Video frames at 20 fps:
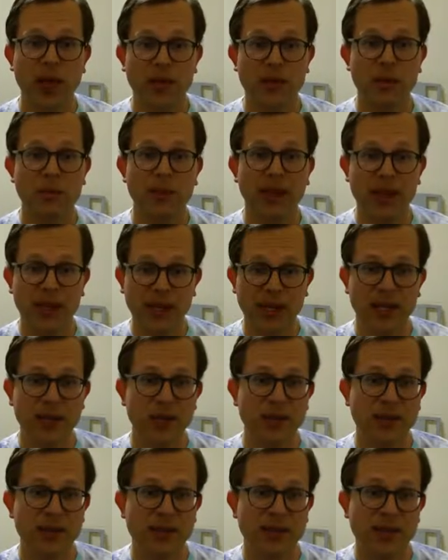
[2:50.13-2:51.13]
The median
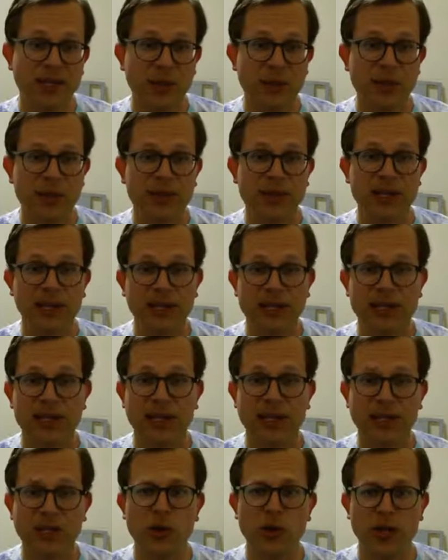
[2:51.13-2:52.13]
you can see was
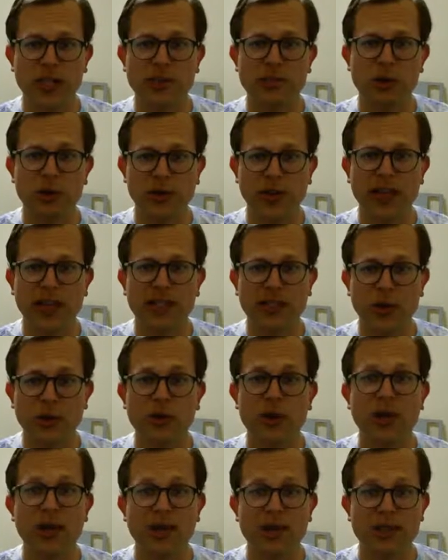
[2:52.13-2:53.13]
16 tokens per race. So,
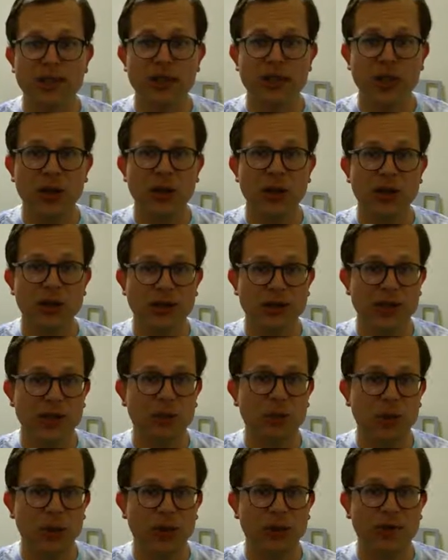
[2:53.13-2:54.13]
so, you know,
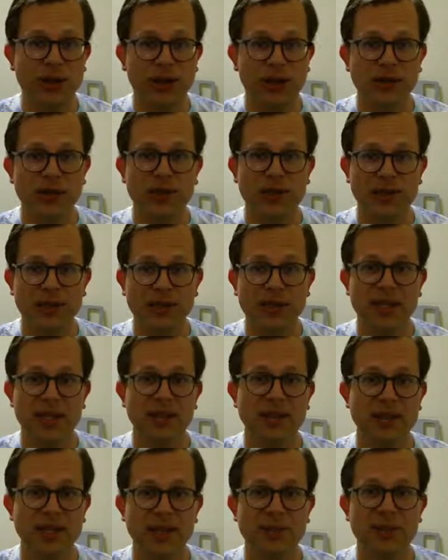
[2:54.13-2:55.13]
somewhere around 16
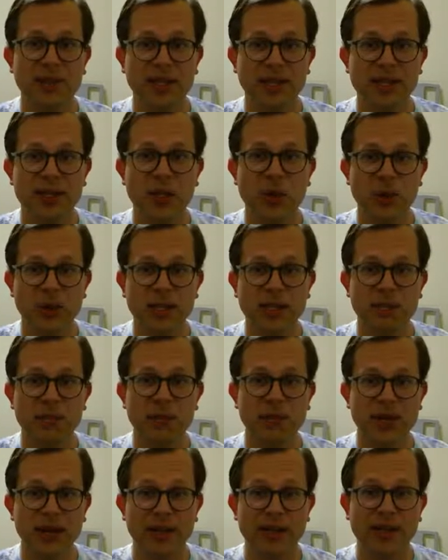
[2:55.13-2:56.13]
or 17 tokens per
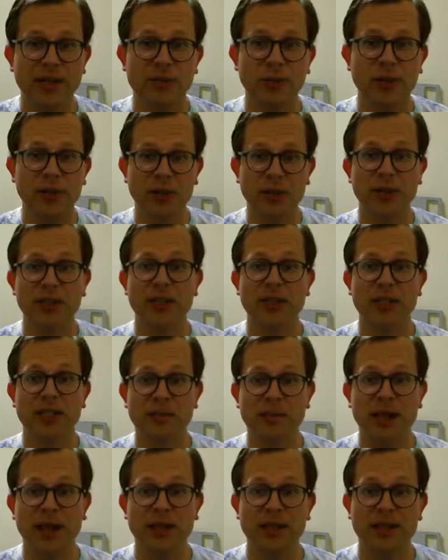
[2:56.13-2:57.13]
race is what you can
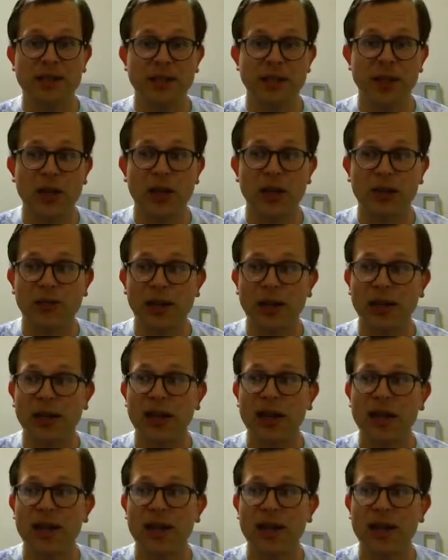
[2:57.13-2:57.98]
expect in the long run.